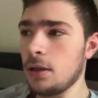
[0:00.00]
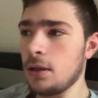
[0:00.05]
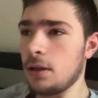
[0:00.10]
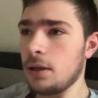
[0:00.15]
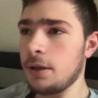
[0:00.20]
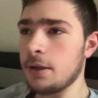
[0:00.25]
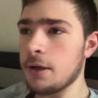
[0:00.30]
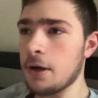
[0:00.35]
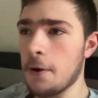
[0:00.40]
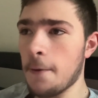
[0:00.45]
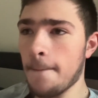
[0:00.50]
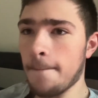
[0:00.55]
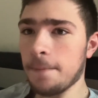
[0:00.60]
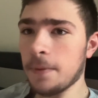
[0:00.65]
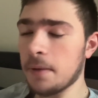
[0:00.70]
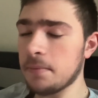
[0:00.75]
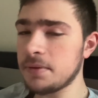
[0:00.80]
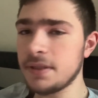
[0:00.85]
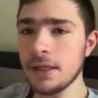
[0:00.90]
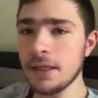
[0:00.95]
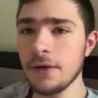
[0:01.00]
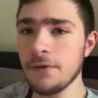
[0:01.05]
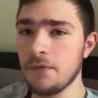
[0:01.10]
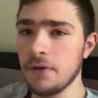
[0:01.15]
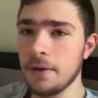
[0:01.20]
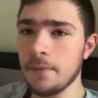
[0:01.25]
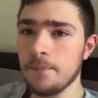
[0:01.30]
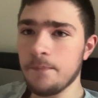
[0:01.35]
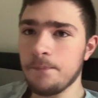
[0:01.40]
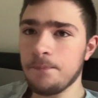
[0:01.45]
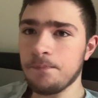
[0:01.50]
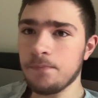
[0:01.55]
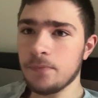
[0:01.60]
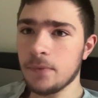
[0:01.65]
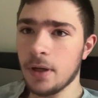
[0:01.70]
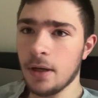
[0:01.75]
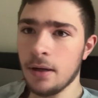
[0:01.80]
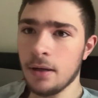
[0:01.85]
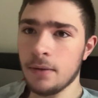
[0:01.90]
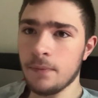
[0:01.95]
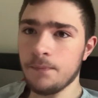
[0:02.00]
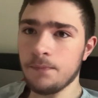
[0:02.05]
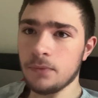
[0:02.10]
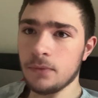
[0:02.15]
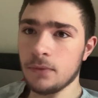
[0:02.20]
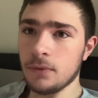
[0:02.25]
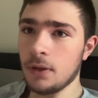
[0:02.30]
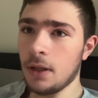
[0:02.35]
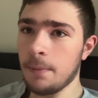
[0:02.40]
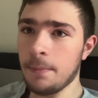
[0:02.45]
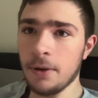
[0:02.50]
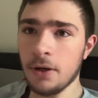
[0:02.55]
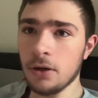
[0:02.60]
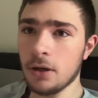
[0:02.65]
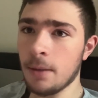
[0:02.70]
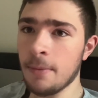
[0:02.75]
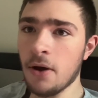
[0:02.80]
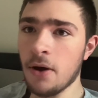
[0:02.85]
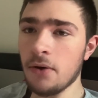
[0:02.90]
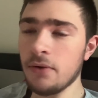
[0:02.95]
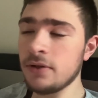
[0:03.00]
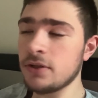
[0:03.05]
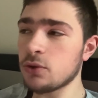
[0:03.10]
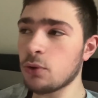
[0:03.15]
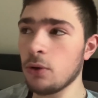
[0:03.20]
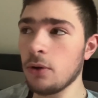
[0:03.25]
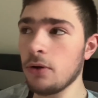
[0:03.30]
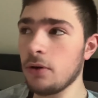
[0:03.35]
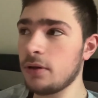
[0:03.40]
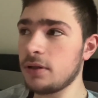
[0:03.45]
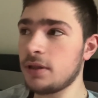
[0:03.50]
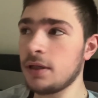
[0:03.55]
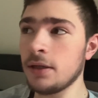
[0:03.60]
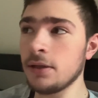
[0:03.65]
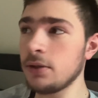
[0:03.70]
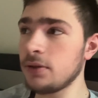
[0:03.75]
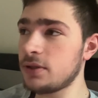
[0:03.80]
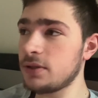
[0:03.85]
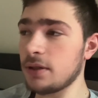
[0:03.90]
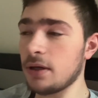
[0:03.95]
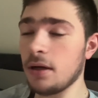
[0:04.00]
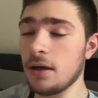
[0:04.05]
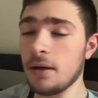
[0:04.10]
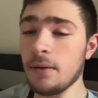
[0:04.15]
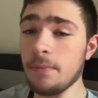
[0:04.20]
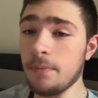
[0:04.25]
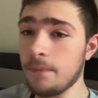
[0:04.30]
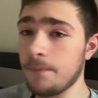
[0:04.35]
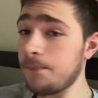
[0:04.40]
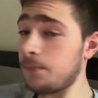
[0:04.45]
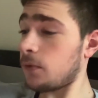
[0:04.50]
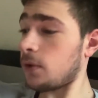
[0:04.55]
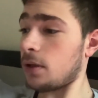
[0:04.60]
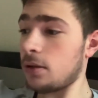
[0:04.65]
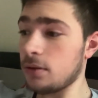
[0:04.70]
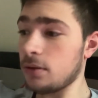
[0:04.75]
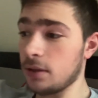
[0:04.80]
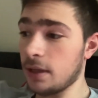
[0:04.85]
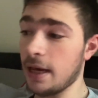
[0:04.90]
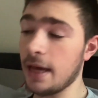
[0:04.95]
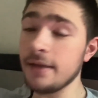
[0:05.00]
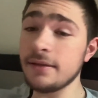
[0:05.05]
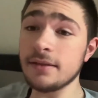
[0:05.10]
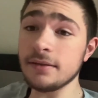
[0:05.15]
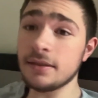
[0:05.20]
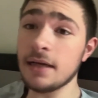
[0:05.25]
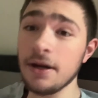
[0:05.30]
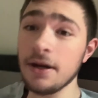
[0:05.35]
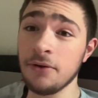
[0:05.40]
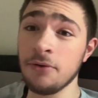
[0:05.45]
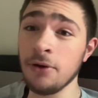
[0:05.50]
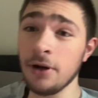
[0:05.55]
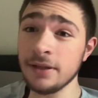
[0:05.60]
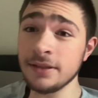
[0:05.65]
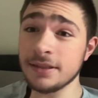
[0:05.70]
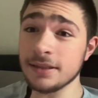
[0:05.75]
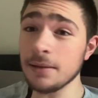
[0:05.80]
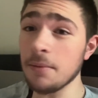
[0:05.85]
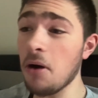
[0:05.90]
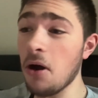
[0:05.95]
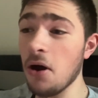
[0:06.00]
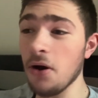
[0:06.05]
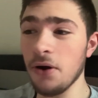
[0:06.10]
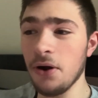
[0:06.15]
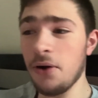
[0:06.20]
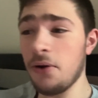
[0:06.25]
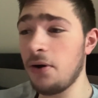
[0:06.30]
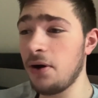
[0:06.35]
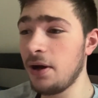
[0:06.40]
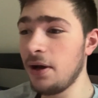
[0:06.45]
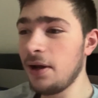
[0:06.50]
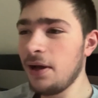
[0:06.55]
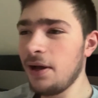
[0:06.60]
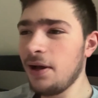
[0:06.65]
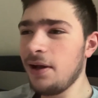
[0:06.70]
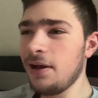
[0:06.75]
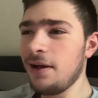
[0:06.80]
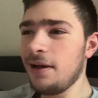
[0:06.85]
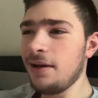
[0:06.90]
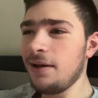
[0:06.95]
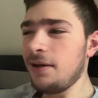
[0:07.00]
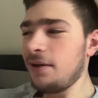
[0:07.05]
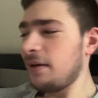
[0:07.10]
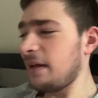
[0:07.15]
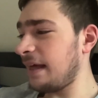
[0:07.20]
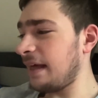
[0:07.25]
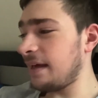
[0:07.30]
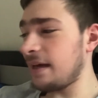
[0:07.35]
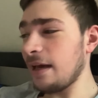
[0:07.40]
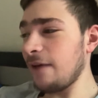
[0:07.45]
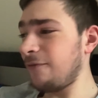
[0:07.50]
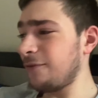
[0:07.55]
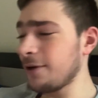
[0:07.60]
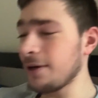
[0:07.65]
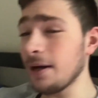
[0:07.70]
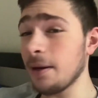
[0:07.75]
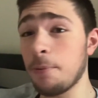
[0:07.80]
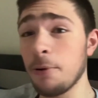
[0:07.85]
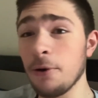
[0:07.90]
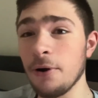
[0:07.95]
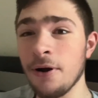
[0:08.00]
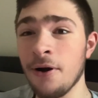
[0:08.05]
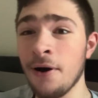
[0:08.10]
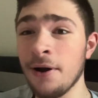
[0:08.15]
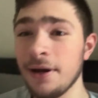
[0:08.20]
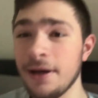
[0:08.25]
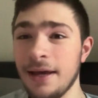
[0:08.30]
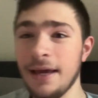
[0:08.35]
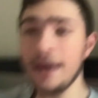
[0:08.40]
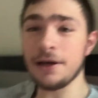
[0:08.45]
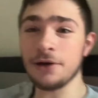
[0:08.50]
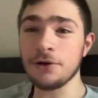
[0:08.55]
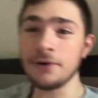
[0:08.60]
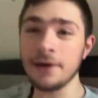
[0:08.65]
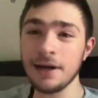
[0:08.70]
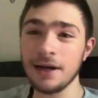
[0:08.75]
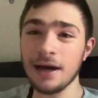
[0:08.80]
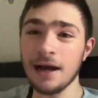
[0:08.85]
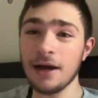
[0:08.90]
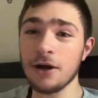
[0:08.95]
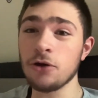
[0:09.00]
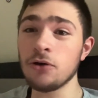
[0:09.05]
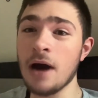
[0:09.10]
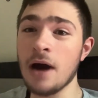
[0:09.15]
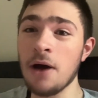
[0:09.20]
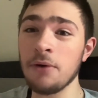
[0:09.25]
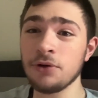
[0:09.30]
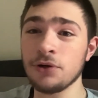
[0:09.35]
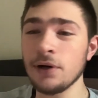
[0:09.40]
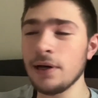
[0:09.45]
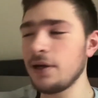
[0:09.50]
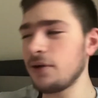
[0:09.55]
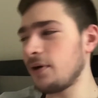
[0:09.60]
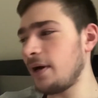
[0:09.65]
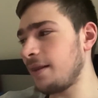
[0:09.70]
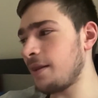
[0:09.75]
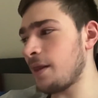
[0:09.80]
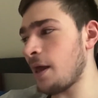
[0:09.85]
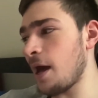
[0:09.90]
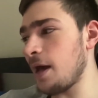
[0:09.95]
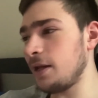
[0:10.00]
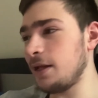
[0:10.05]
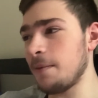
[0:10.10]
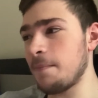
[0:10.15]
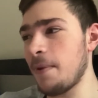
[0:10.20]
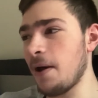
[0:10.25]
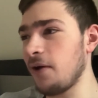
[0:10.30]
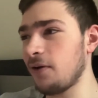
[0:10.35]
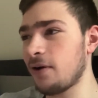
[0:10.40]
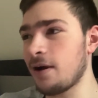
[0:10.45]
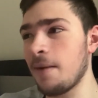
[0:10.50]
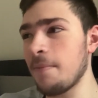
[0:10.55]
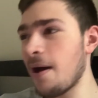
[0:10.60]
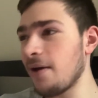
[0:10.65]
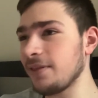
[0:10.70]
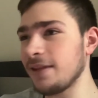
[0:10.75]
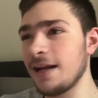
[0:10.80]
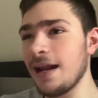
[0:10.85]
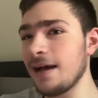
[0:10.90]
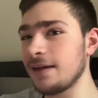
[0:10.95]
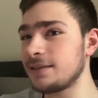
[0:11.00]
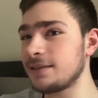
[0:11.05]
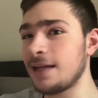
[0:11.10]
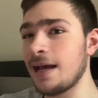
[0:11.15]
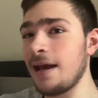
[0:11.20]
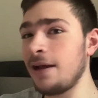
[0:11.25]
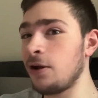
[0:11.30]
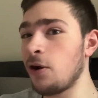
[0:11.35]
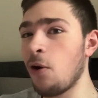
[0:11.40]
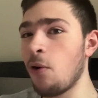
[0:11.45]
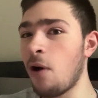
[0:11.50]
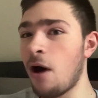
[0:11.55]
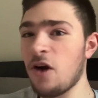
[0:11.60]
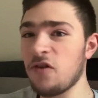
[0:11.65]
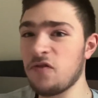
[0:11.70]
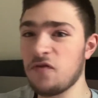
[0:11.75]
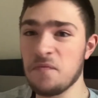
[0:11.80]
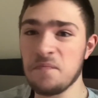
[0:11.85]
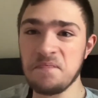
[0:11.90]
You know, I'm sick of it. And they better come out and score tons of 8 to 10 runs tomorrow. Like, you're going to put on a clown clinic like that, you better come out the next day and go off.